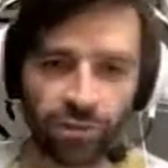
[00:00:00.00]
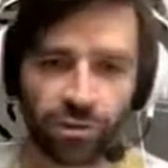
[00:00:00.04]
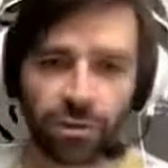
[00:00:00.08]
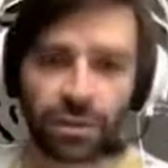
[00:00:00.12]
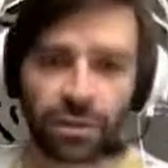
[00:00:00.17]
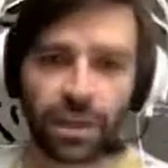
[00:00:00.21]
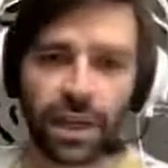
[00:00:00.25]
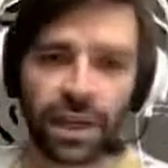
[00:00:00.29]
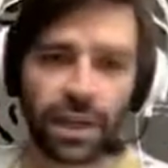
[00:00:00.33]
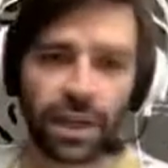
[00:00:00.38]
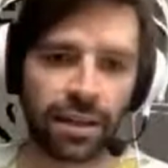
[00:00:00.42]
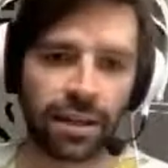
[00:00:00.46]

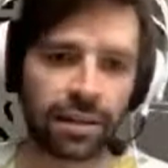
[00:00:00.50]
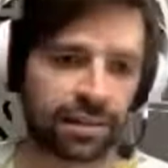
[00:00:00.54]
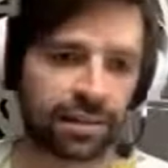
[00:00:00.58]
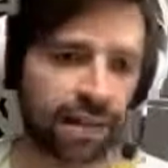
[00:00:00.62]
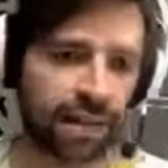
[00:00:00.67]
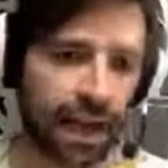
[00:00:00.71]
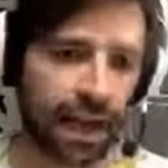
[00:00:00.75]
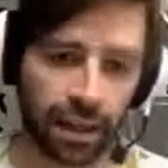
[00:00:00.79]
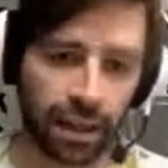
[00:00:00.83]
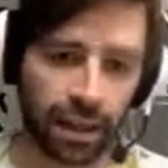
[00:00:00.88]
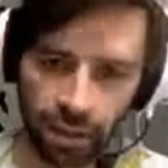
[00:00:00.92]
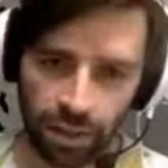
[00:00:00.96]
juking in,
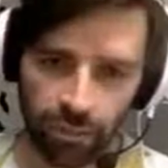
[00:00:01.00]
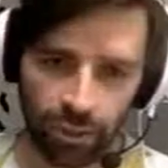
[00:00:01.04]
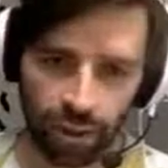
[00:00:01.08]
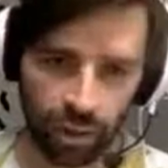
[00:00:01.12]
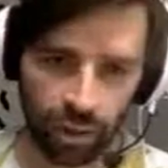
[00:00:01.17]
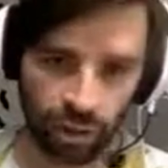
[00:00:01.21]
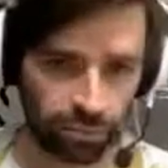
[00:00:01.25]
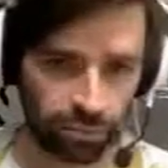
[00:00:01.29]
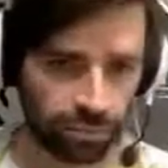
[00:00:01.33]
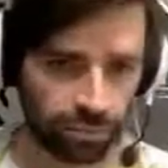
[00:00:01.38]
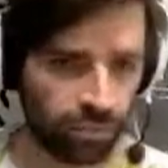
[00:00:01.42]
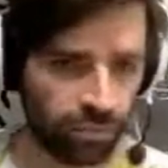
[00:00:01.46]
attacking the
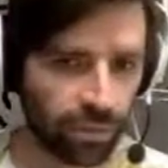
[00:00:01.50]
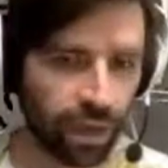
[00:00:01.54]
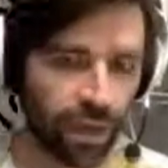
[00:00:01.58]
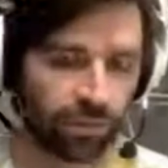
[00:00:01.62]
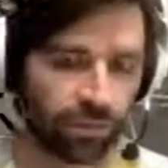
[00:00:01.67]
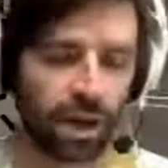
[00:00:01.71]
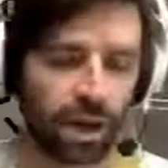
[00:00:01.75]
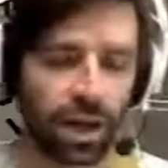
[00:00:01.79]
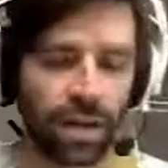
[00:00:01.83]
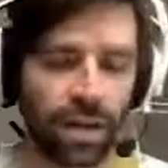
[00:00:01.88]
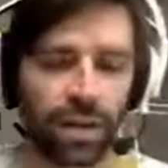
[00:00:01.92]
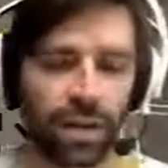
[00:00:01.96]
middle,
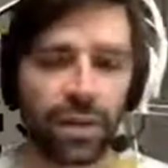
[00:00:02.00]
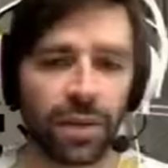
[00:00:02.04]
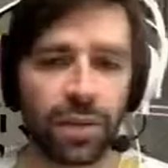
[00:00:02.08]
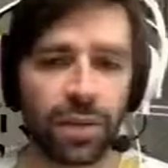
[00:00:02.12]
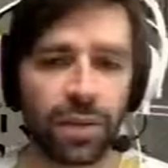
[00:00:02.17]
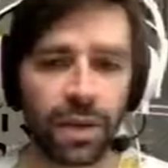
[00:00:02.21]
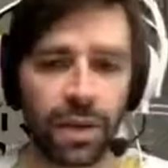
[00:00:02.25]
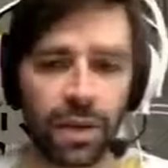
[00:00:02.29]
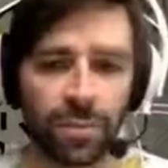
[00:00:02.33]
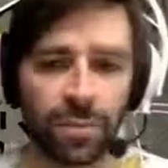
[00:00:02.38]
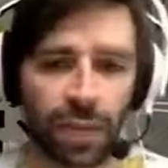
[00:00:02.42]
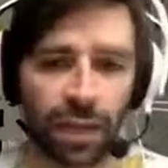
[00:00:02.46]
like trying to make
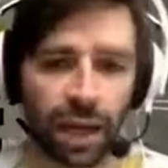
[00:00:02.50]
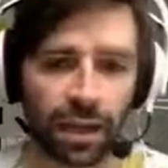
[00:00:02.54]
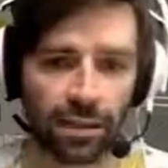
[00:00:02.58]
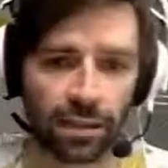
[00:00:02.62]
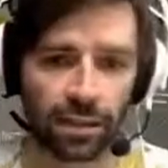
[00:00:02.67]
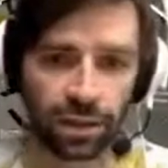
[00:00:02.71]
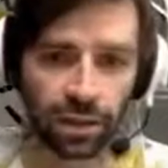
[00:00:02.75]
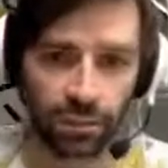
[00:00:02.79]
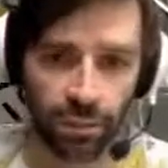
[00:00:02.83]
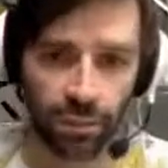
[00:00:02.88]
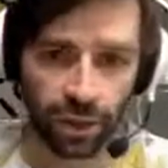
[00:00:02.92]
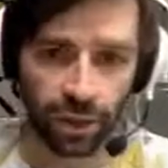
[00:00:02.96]
a big
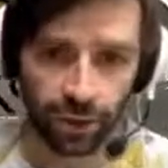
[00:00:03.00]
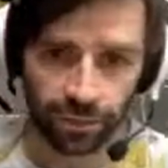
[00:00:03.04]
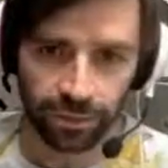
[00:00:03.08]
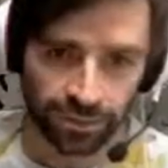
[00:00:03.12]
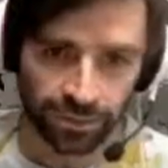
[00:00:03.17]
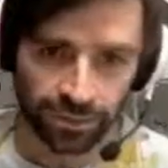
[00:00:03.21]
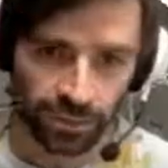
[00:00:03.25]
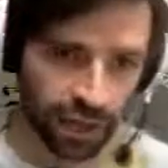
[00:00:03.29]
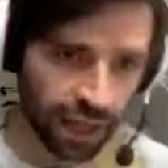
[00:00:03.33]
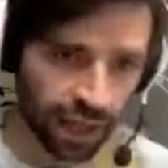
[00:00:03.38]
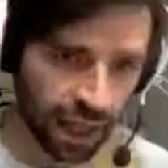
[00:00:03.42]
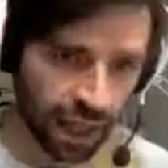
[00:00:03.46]
impact on the middle.
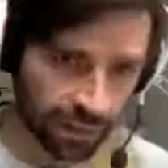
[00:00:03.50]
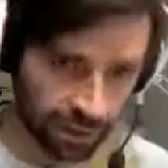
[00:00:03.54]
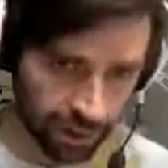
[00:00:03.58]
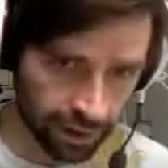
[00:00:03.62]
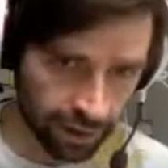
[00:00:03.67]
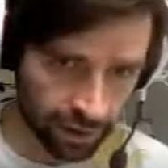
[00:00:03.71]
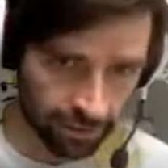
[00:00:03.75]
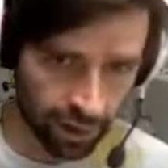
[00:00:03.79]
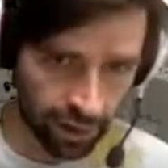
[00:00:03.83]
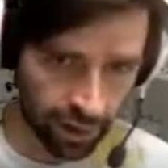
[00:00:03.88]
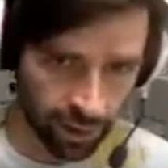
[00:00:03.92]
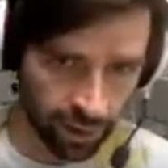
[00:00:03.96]

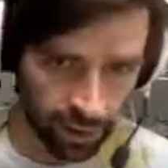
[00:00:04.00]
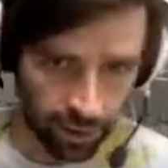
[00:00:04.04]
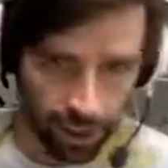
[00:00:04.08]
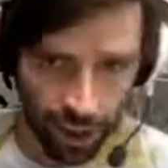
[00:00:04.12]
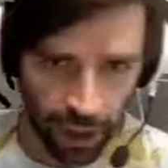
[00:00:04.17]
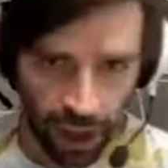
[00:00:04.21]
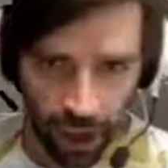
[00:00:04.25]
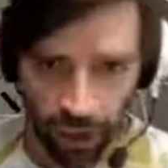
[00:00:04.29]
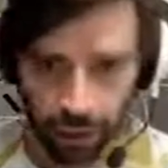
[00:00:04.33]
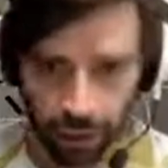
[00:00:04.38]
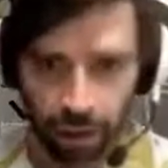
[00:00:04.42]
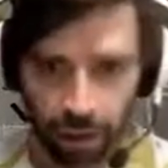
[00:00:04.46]
That's their
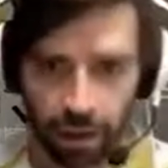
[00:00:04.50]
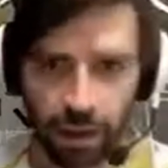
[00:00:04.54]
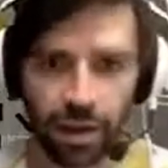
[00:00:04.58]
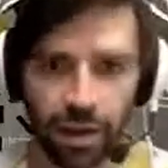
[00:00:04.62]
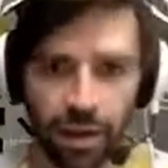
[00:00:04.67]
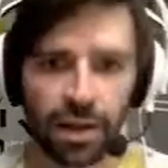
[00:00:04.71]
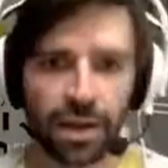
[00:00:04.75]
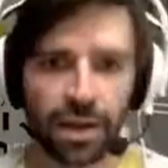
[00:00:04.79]
favored path.